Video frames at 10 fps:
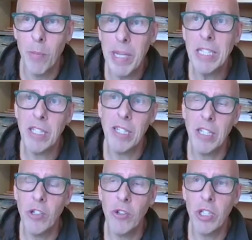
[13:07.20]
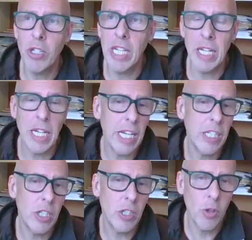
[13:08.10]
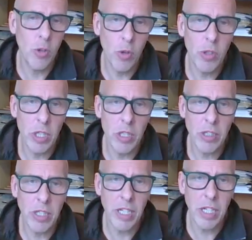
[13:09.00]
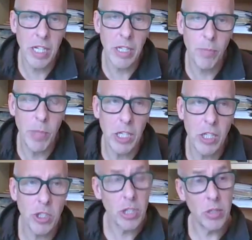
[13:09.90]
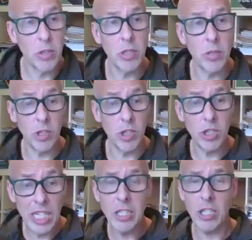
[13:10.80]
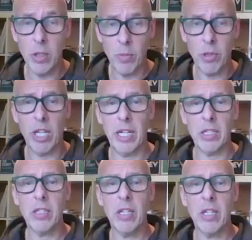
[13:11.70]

means that you're engaging your audience in it because you're teaching them things.